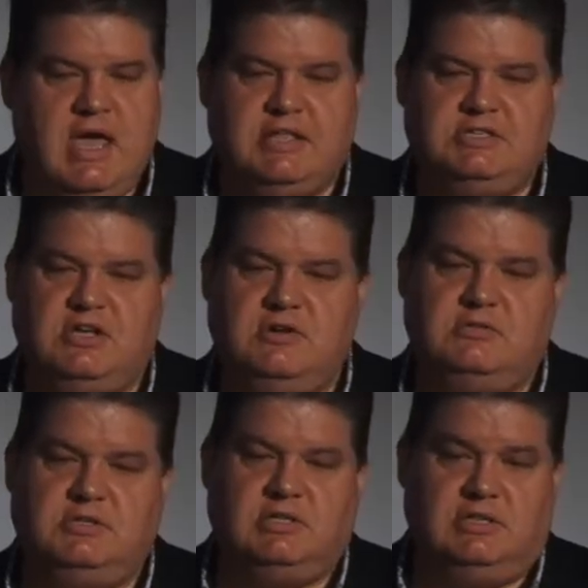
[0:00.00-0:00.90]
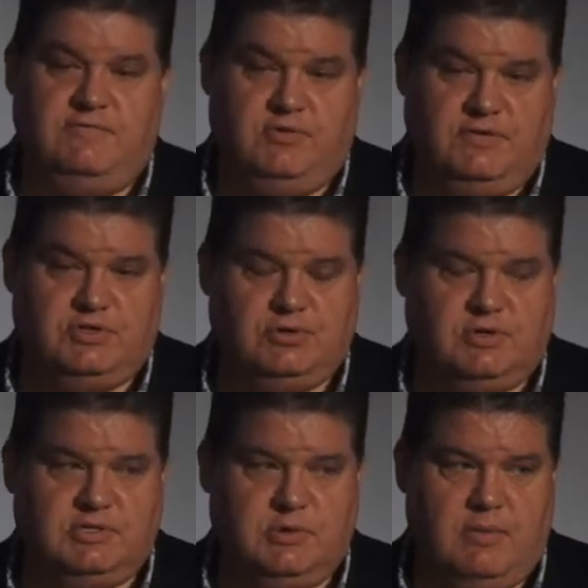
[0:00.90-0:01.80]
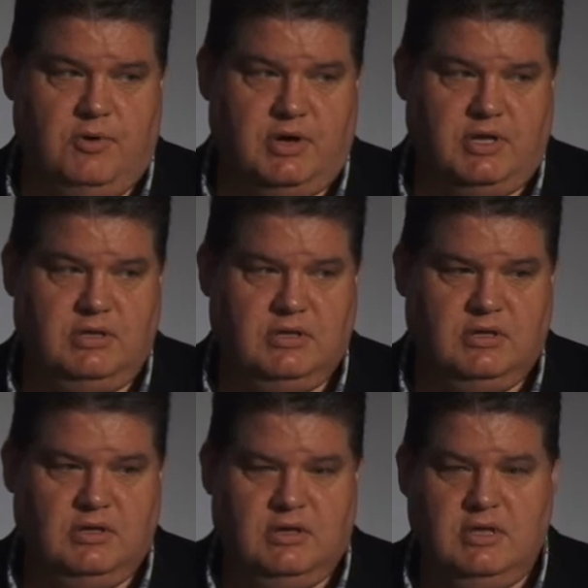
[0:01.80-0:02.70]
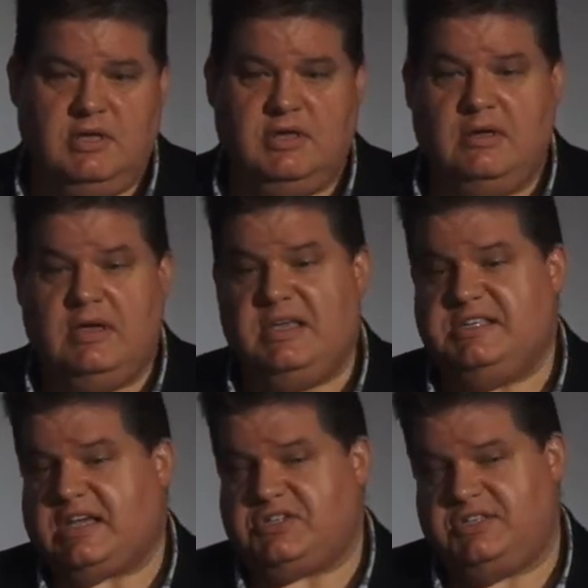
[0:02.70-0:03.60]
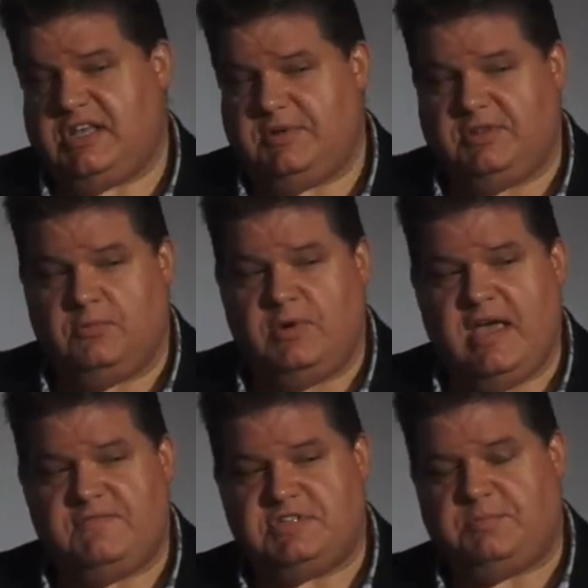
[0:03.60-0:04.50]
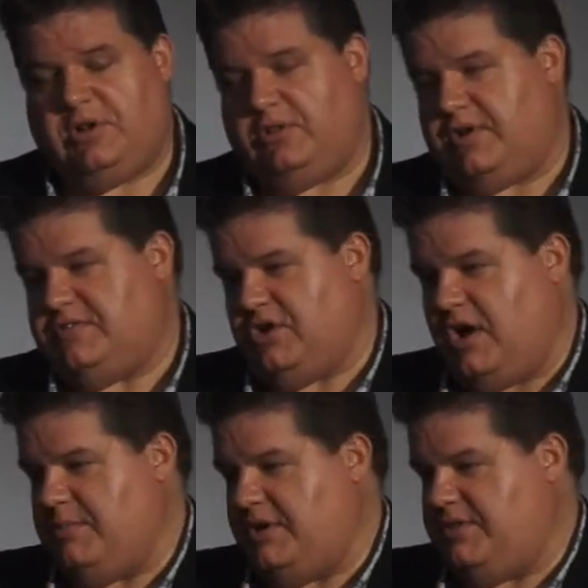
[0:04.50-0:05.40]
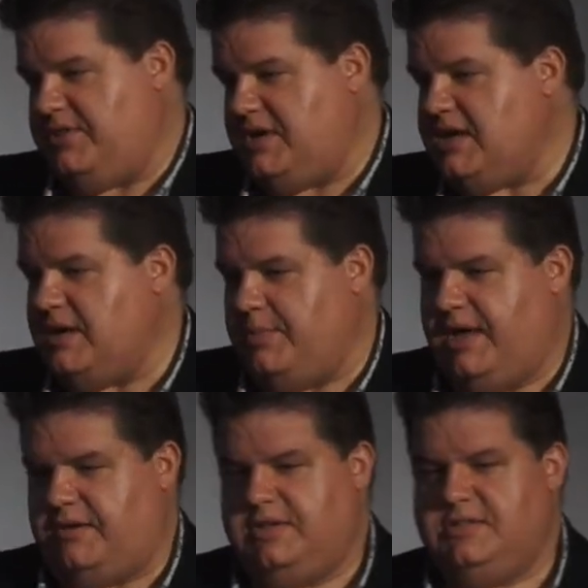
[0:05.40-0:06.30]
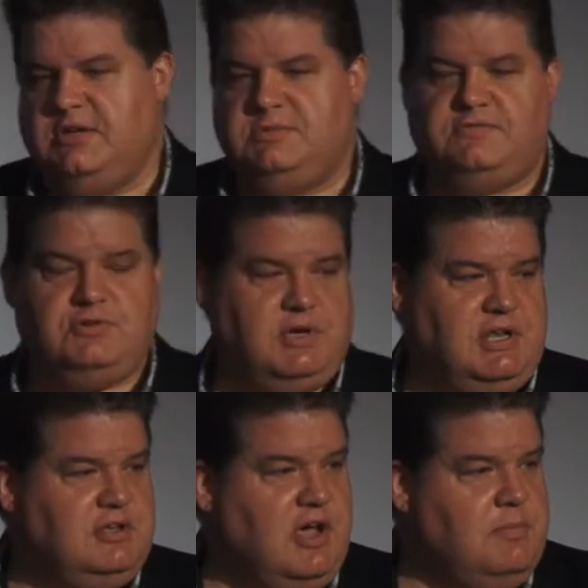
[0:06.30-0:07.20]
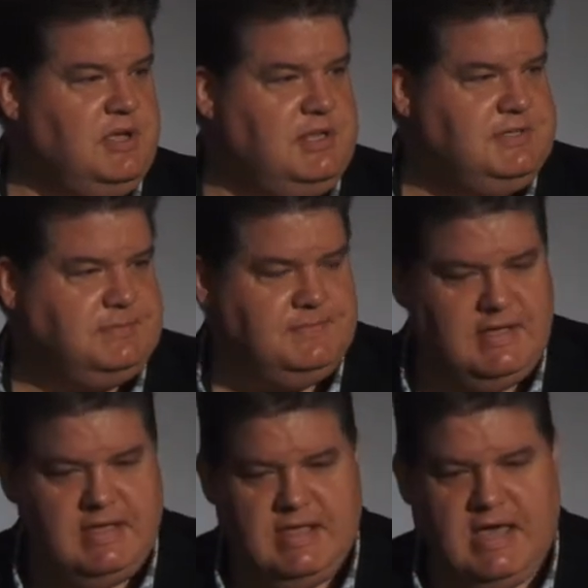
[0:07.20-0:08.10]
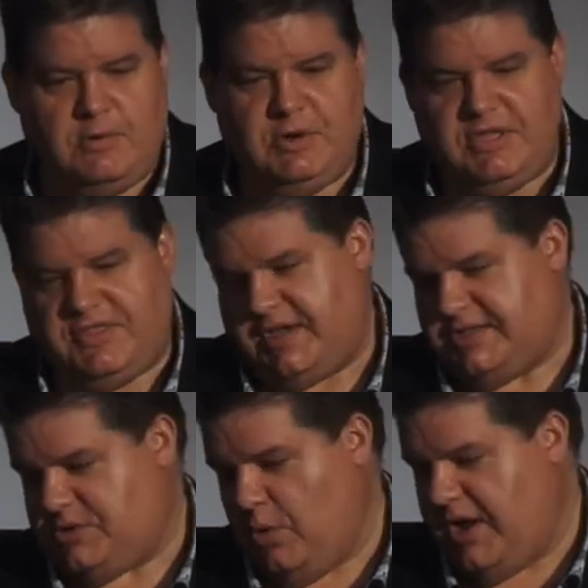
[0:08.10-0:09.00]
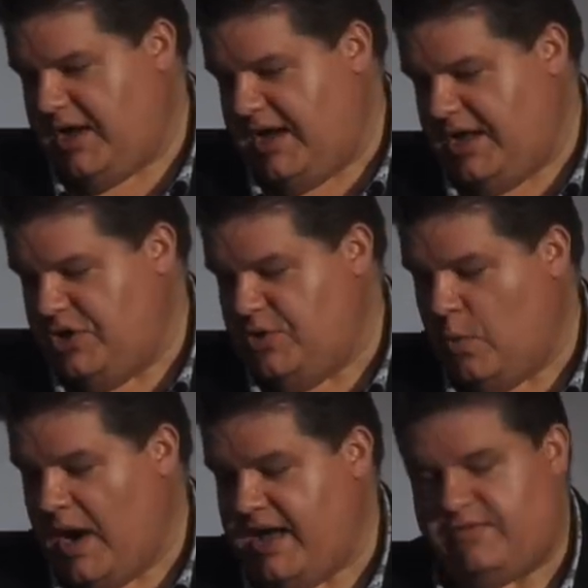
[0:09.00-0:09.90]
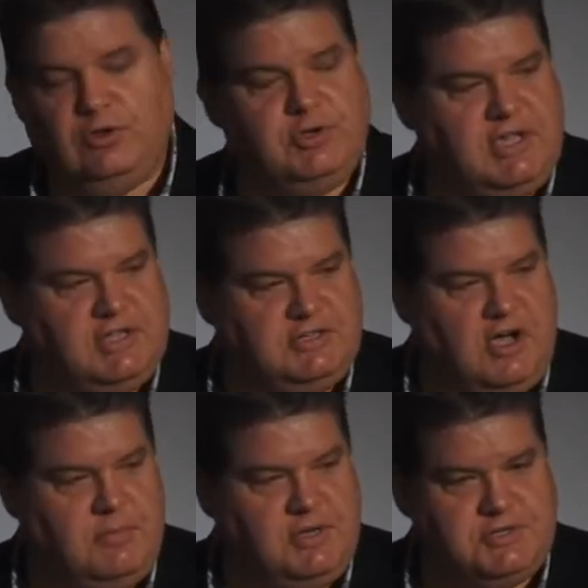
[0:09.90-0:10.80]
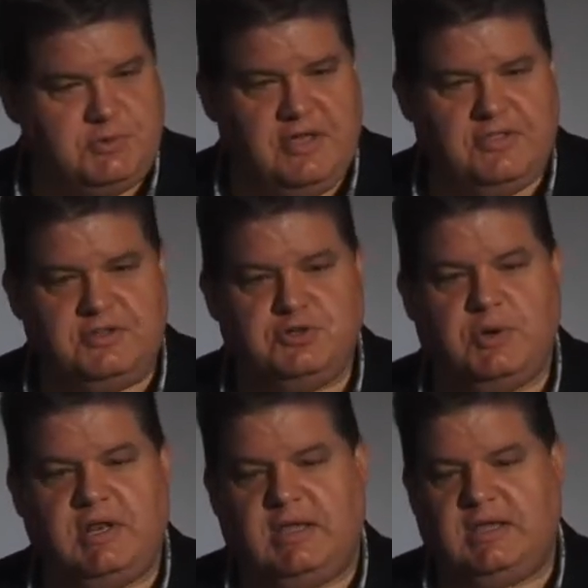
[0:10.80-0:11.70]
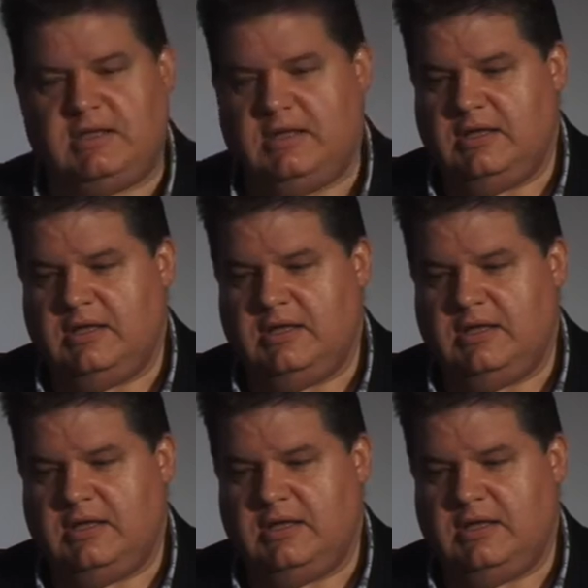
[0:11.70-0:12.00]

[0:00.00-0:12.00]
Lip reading: And so the delivery of sugar to our body is actually something that we haven't spent a lot of time in thinking about in terms of treating diabetes. And I really think it's quite a new way of looking at diabetes. Rather than treating it